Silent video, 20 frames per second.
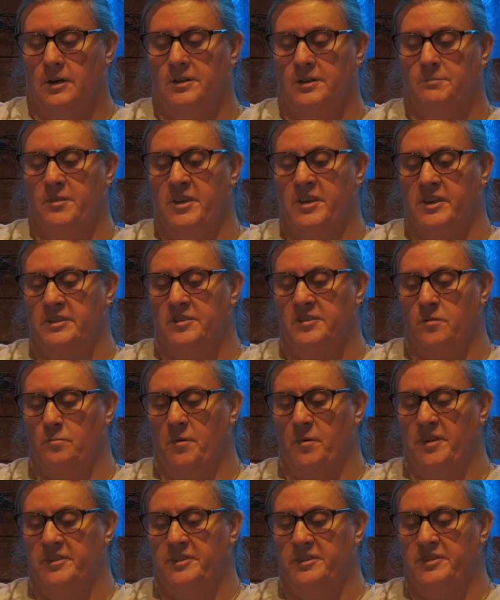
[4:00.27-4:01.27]
these are the
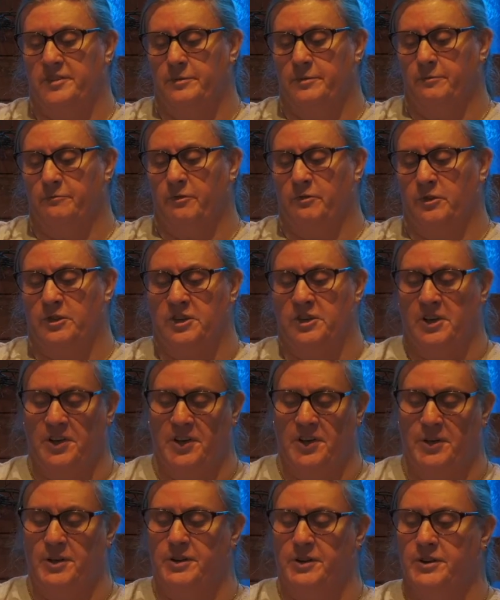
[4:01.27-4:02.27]
bits that will
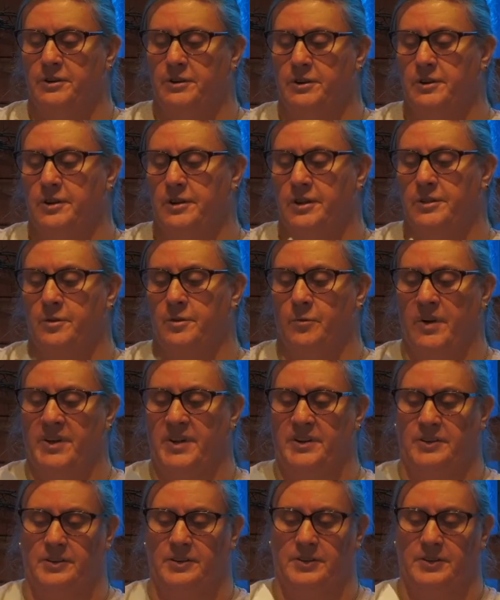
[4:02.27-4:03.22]
turn in the wind.